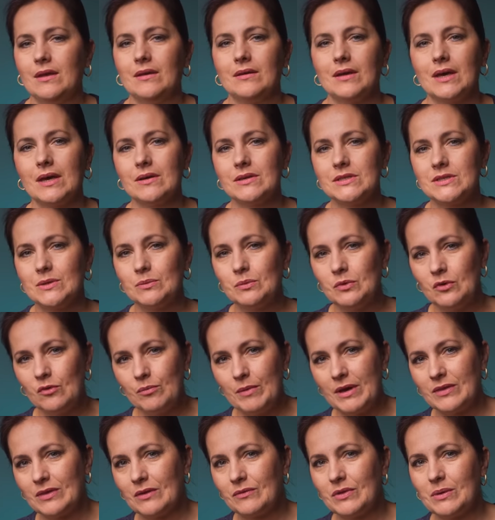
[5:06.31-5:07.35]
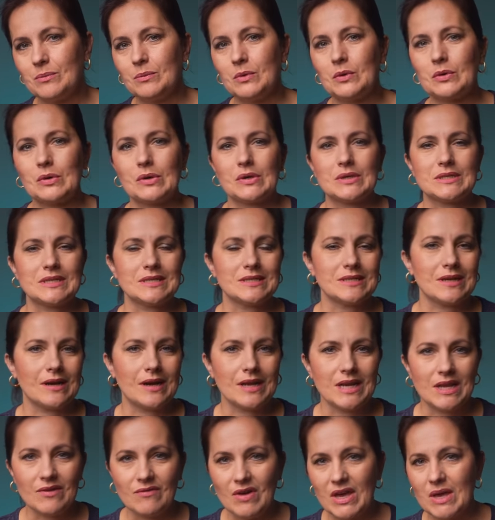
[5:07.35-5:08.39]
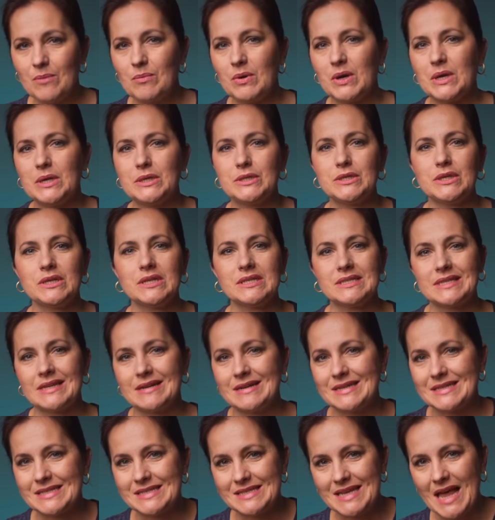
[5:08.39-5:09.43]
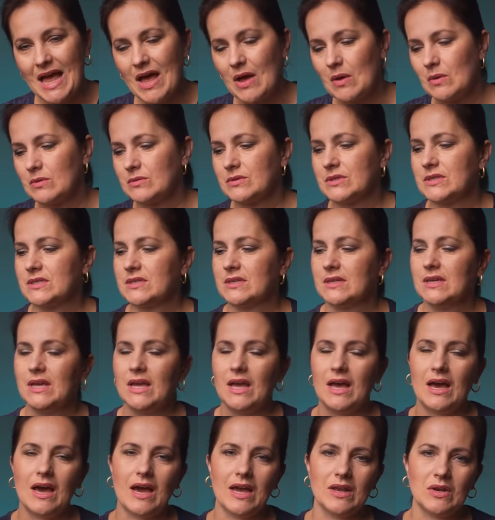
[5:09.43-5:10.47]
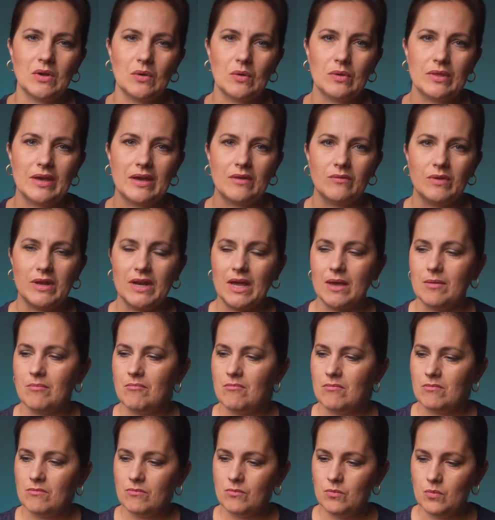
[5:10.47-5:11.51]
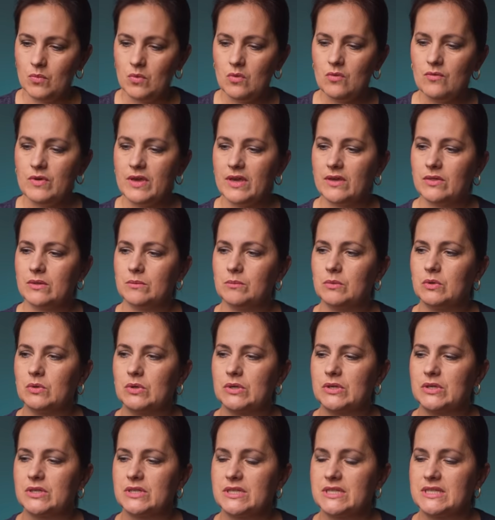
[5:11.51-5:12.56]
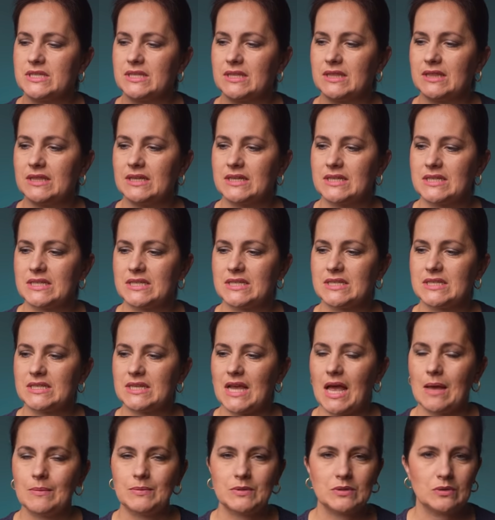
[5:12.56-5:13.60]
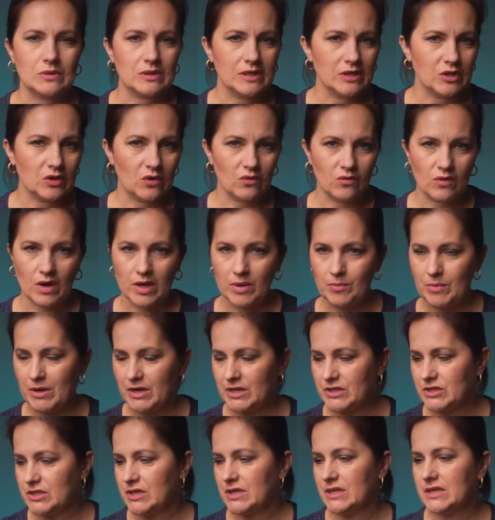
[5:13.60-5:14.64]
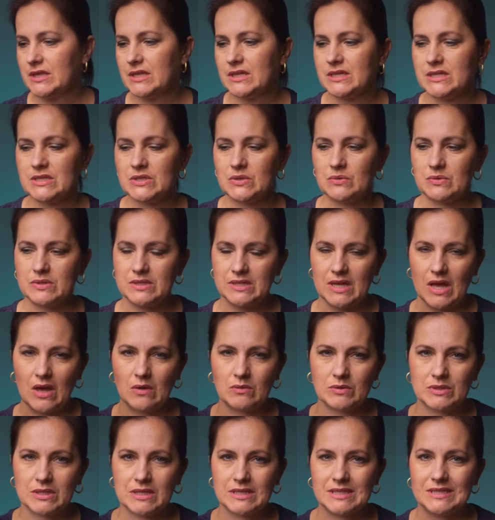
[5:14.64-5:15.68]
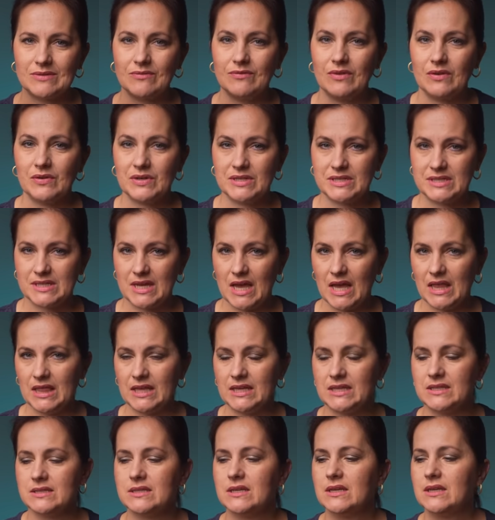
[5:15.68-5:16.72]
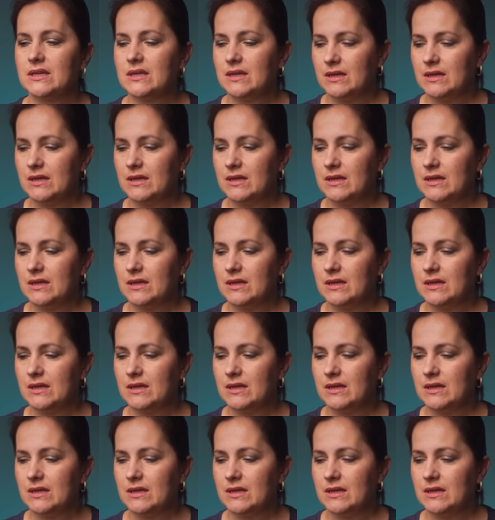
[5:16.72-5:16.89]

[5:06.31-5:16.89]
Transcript: How is the movement of the motors? Is there any vibration? Is there a sound? I know that when I'm moving the motors, there is absolutely no vibration, there is no sound, it's very silent.